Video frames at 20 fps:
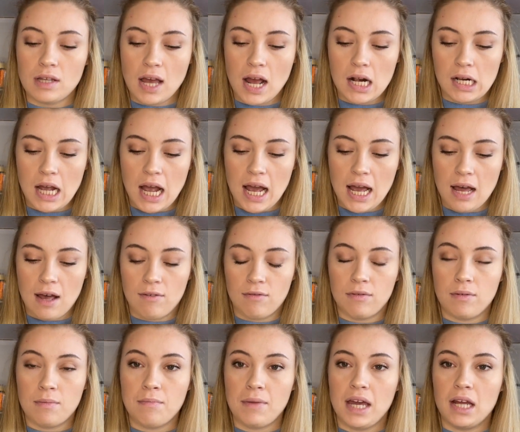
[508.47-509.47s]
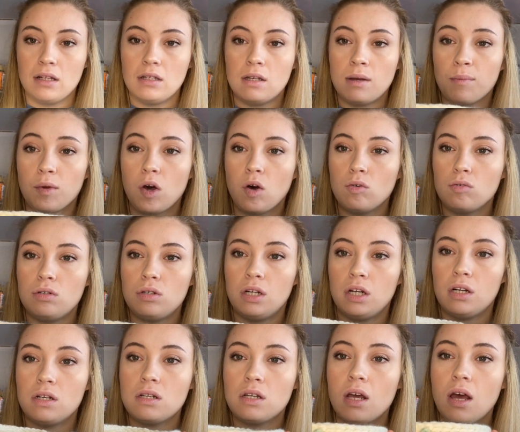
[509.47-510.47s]
and I have made some
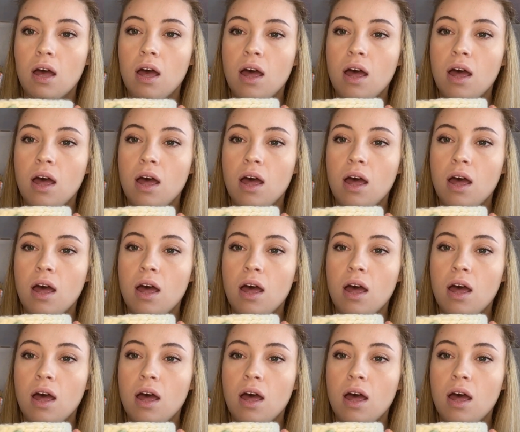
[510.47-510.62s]
coasters